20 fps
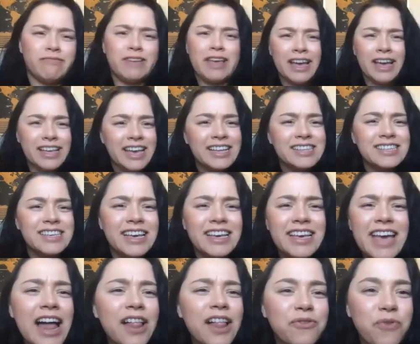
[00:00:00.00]
I can't say it,
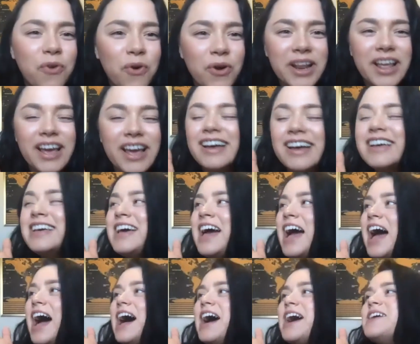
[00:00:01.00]
California.
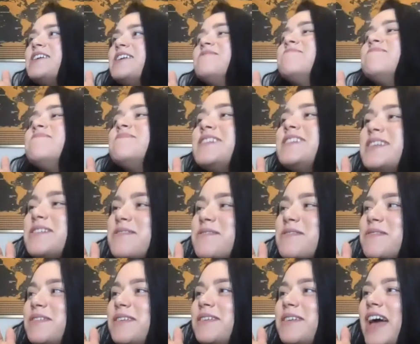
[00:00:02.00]

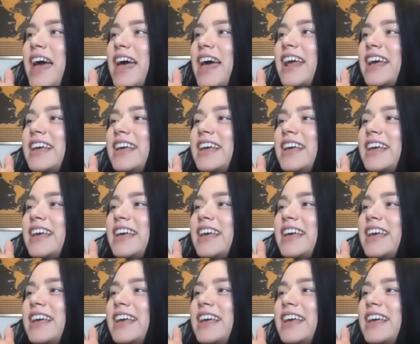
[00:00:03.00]
And